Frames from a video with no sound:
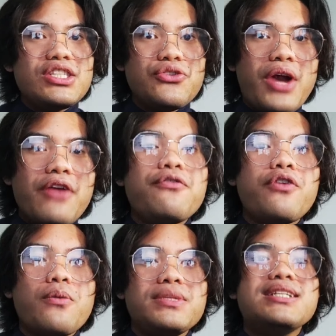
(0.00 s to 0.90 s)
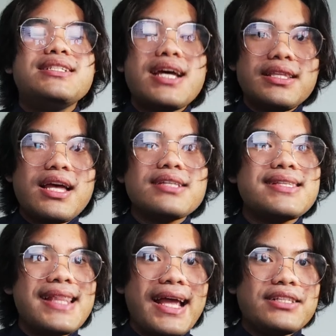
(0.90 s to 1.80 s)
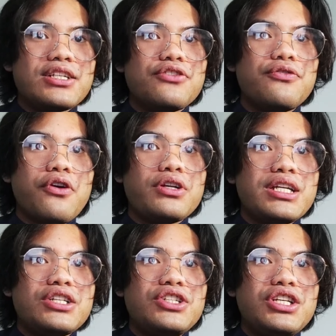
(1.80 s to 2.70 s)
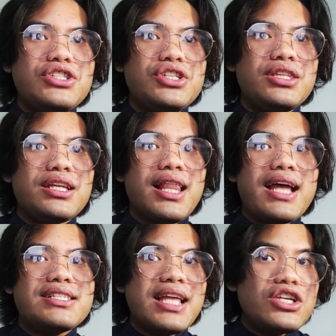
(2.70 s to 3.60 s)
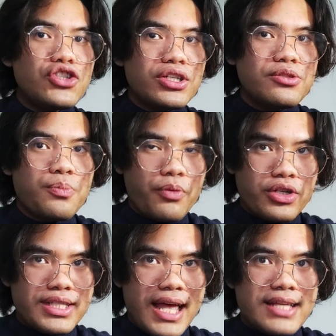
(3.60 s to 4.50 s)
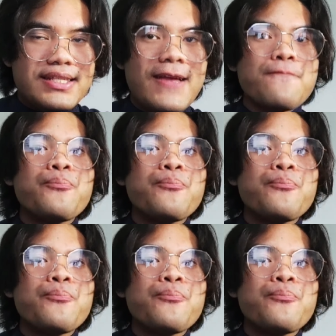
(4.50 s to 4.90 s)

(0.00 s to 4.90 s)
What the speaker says: derived from the data selected for the digitalization process.